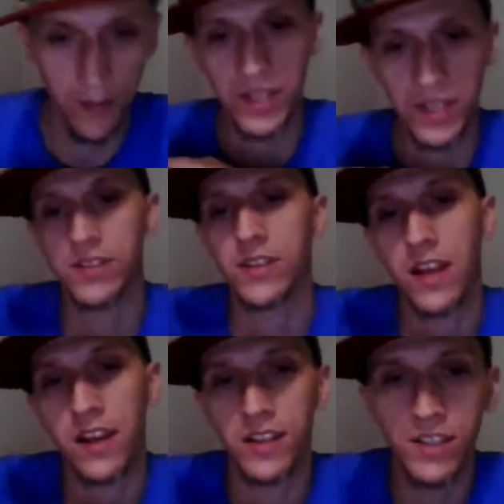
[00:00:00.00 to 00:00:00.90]
It makes it a
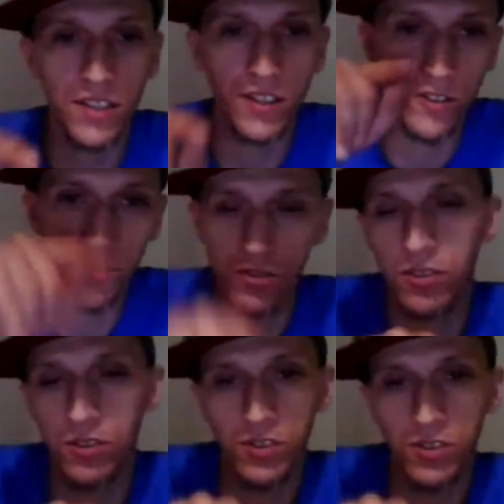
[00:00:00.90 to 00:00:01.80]
lot easier. So
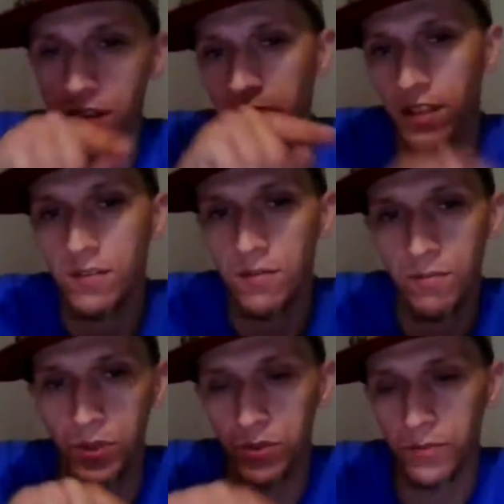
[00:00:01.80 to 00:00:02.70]
you just like,
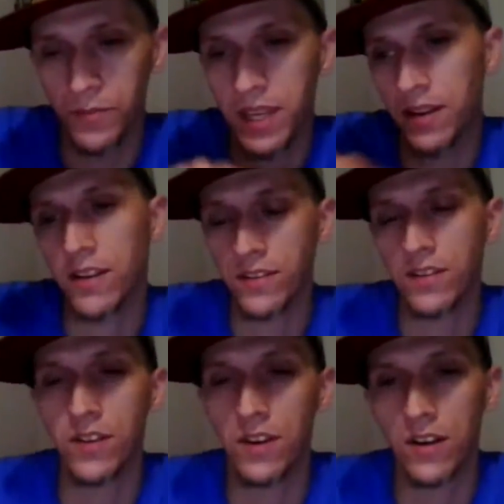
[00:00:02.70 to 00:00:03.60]
boom, hit on
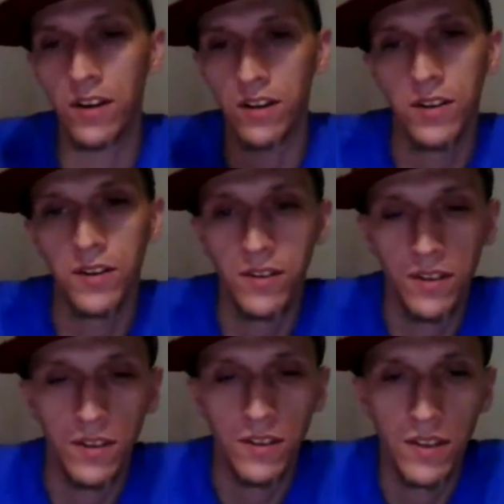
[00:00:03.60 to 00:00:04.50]
the,
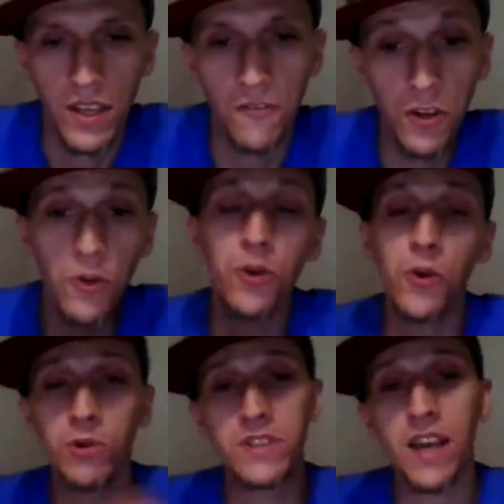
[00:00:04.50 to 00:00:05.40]
if you don't
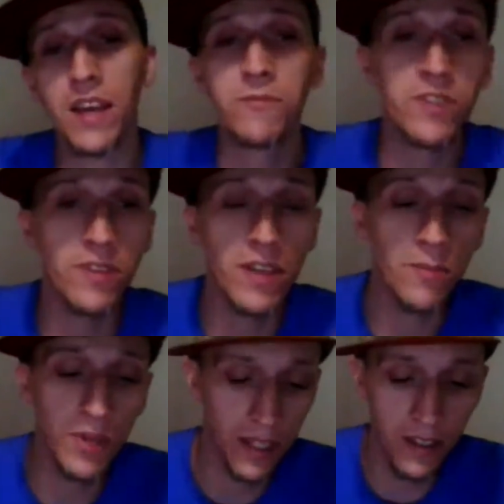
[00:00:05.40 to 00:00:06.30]
know what time
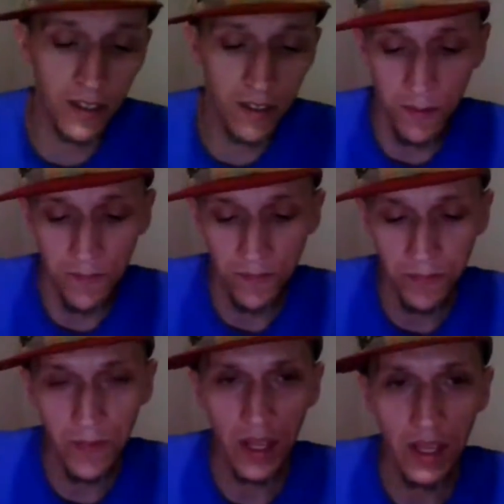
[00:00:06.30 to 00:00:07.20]
stamping is,
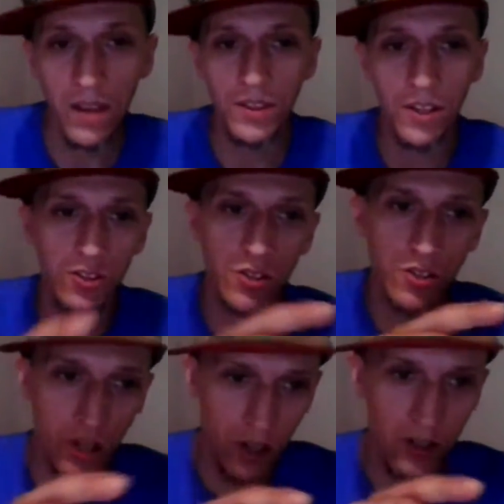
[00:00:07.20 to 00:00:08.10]
there's a
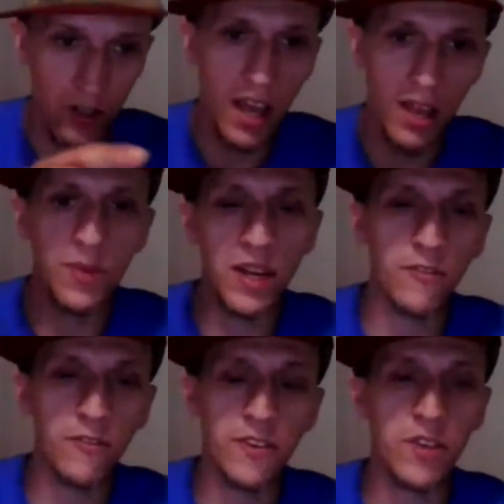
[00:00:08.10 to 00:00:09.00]
certain time in
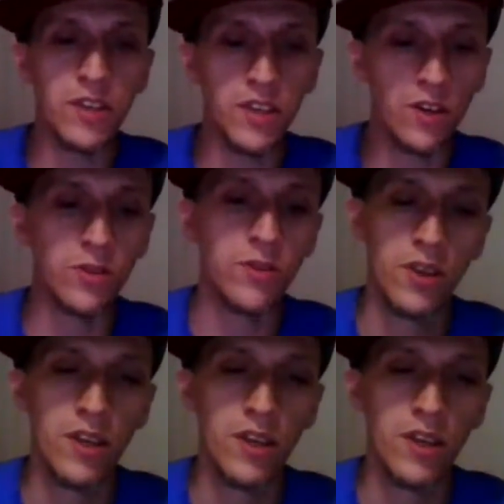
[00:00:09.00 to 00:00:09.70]
every video.